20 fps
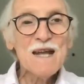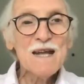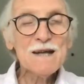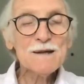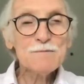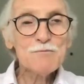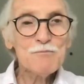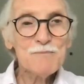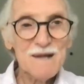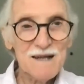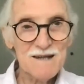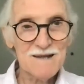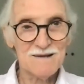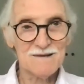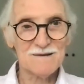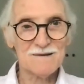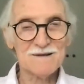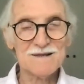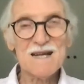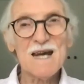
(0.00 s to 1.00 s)
It
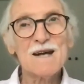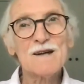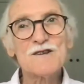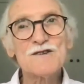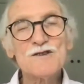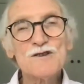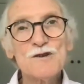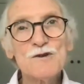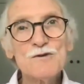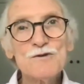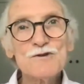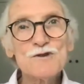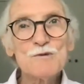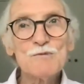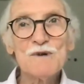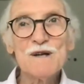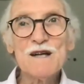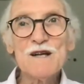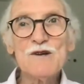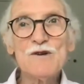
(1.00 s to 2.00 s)
means, and it's
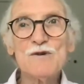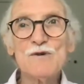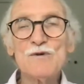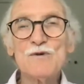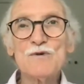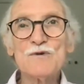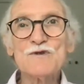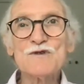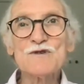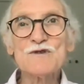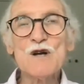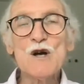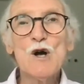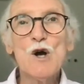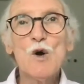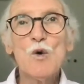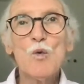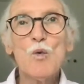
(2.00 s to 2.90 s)
usually used